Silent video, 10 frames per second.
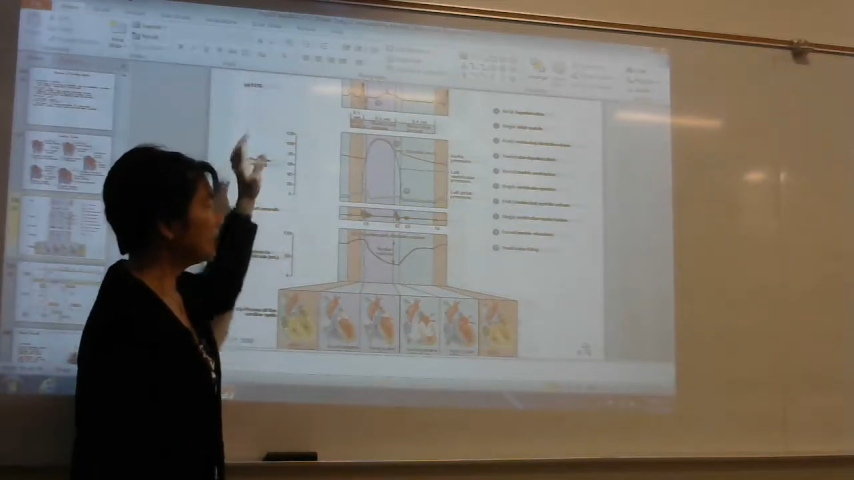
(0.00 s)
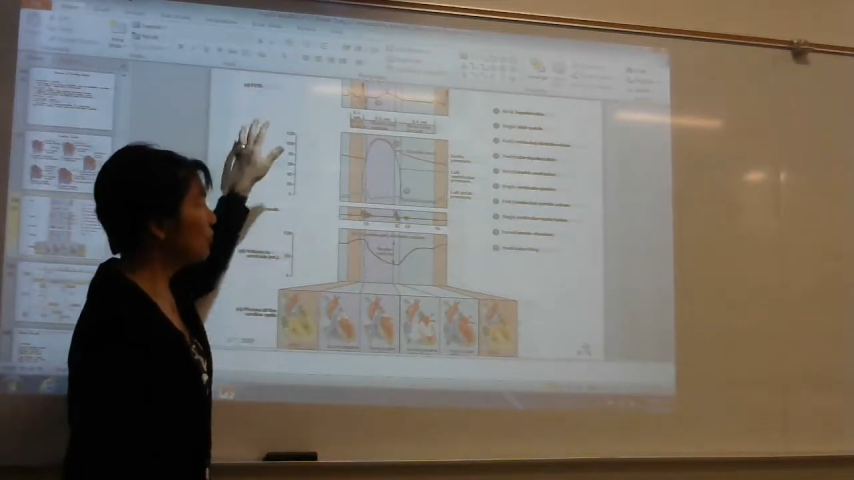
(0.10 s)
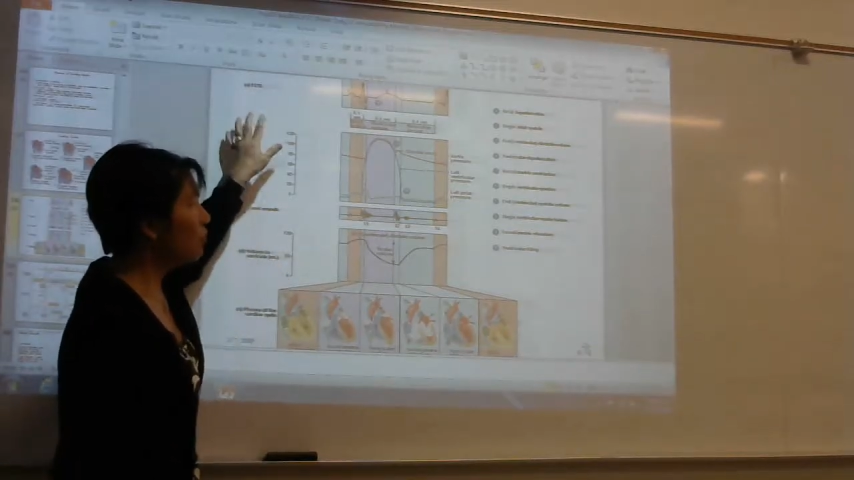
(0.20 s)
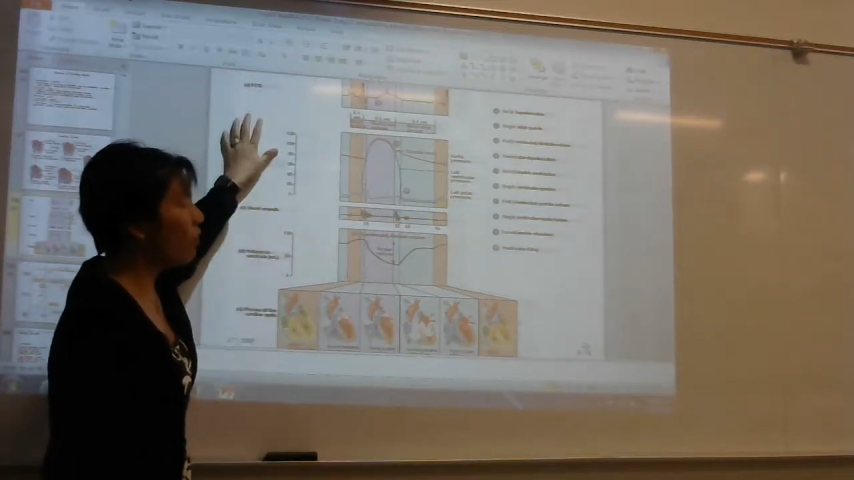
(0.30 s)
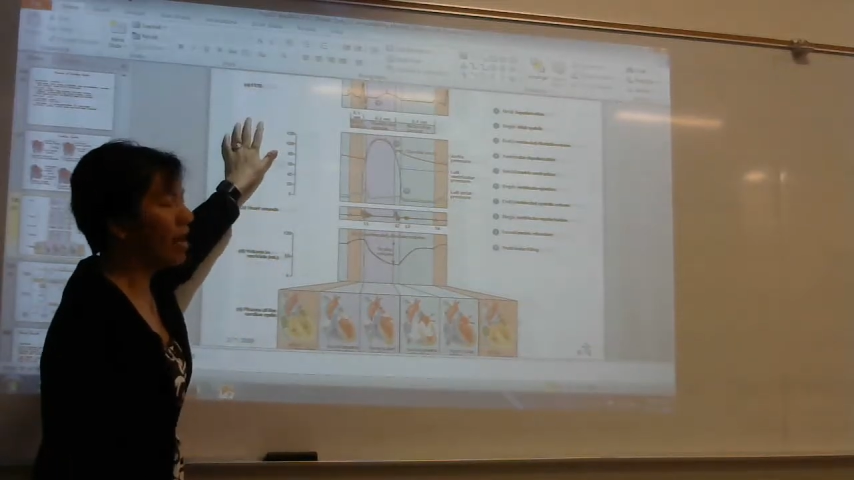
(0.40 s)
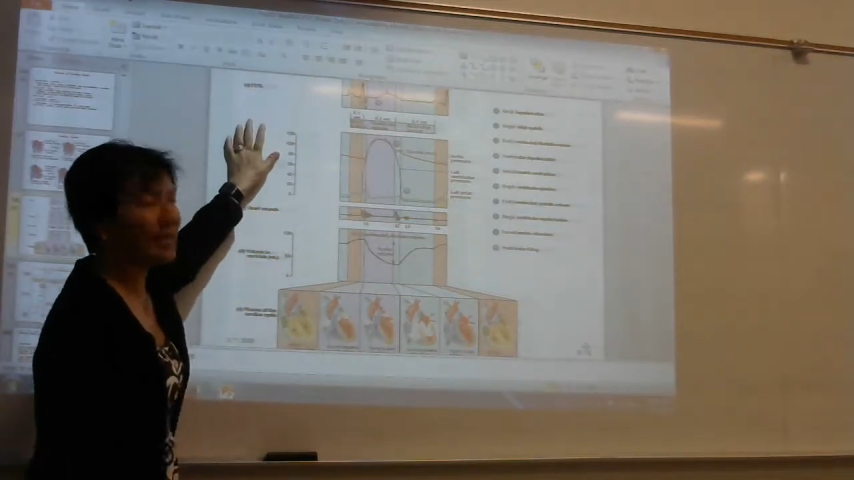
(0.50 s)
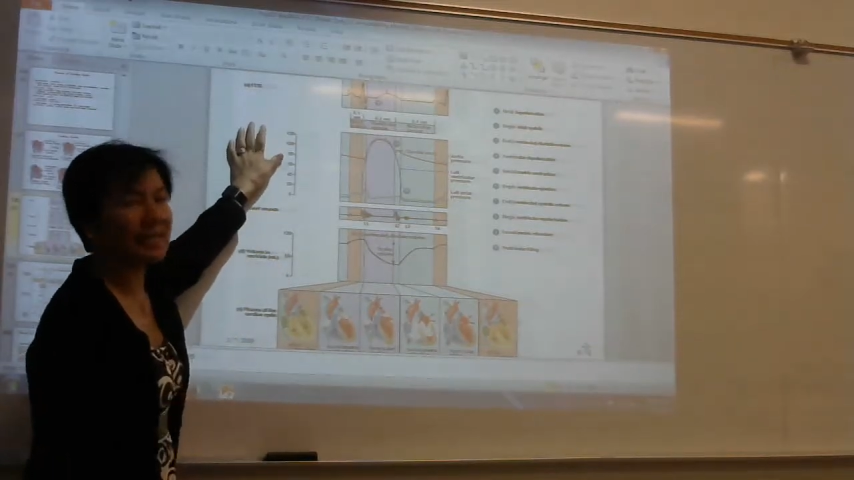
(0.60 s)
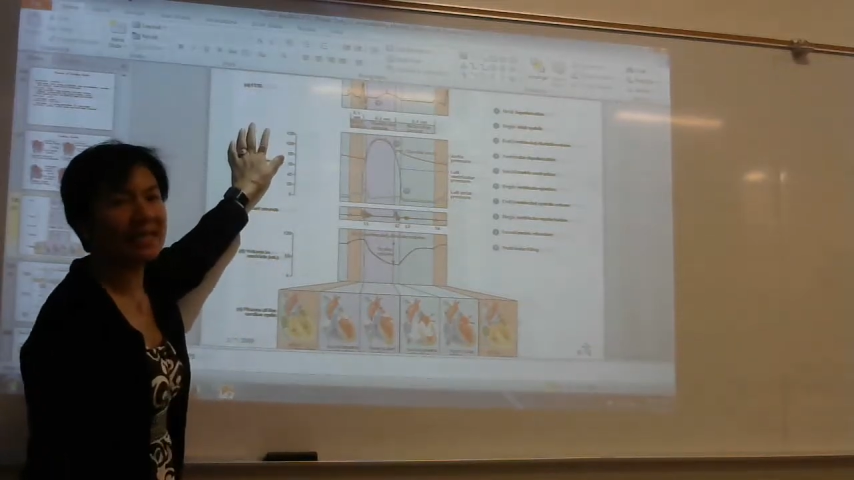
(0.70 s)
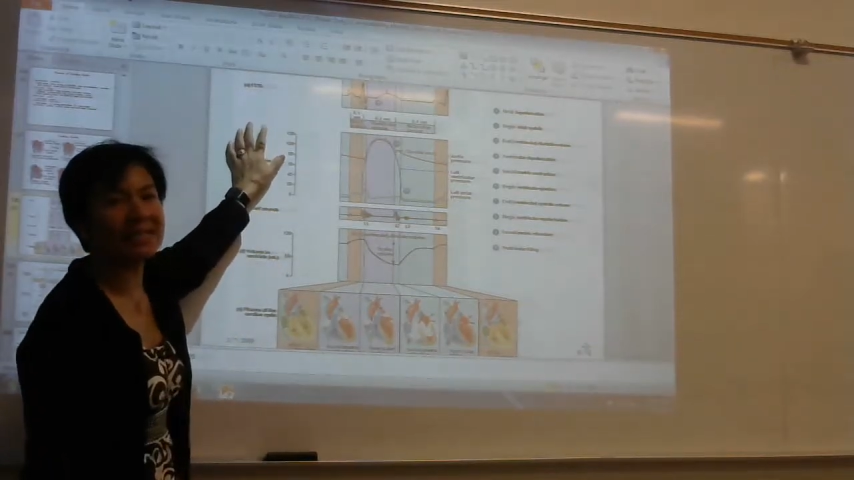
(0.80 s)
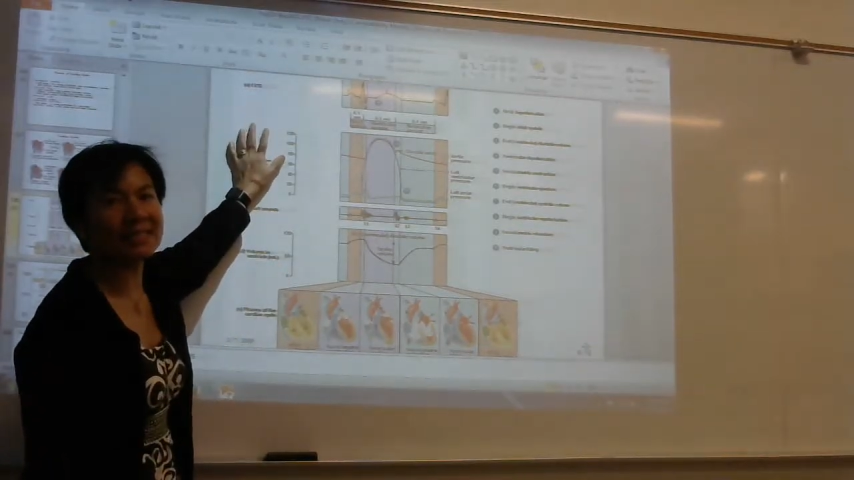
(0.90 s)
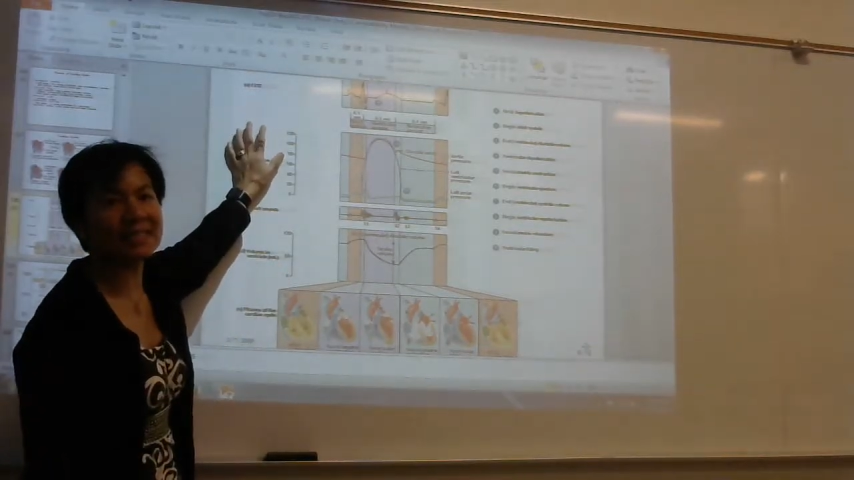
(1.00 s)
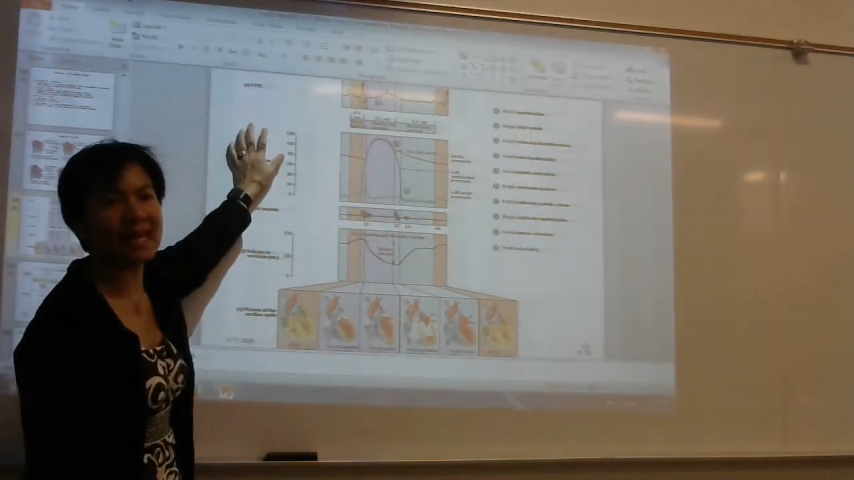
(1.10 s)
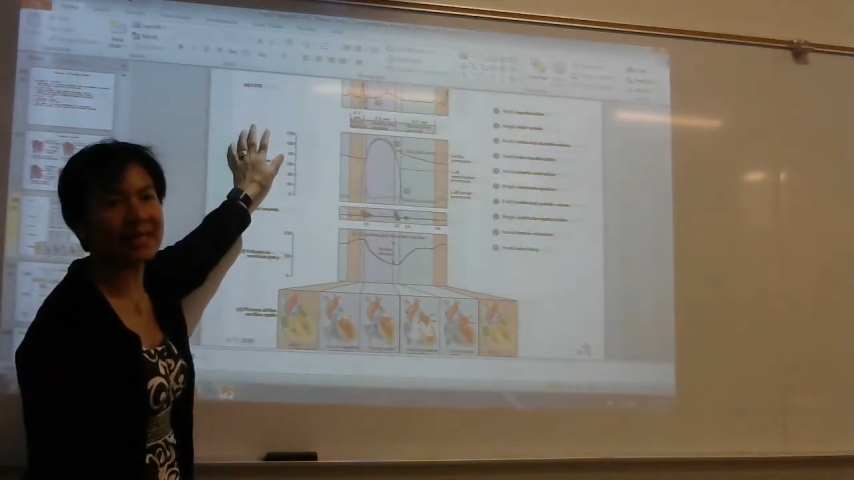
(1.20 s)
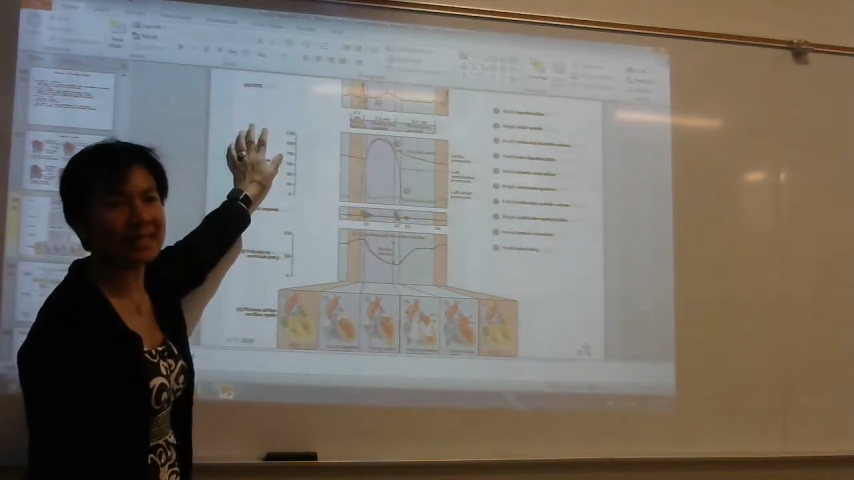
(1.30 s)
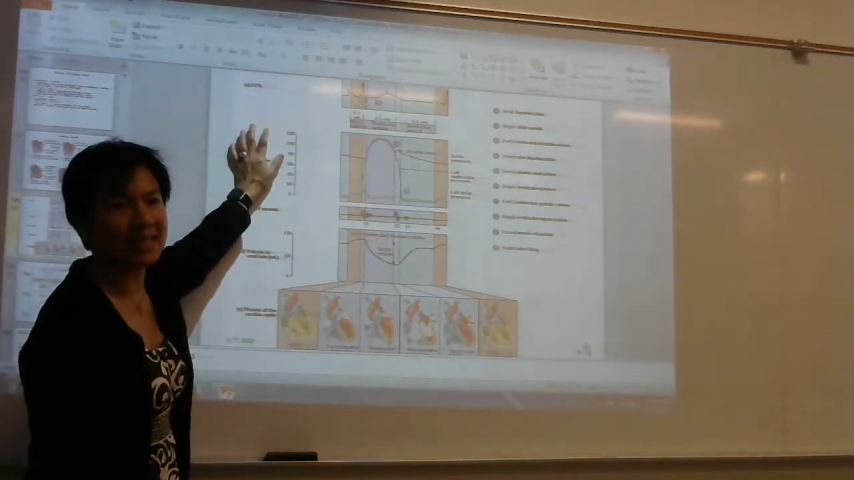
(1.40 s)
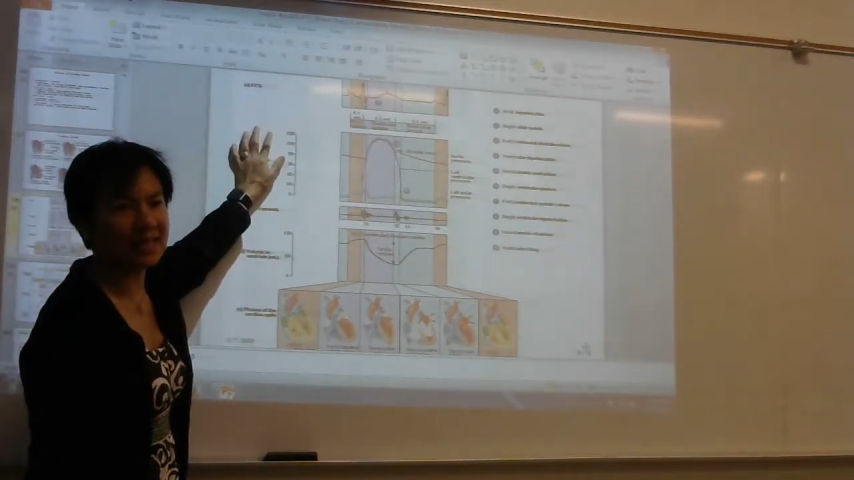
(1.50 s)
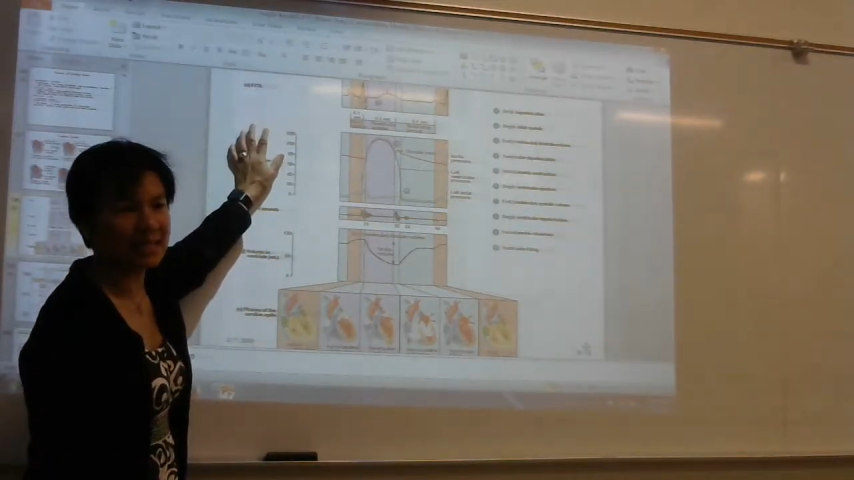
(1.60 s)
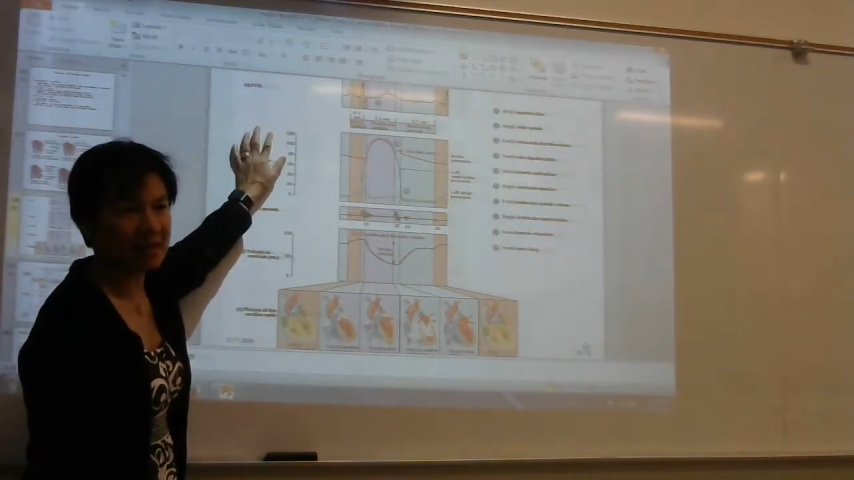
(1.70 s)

one is not that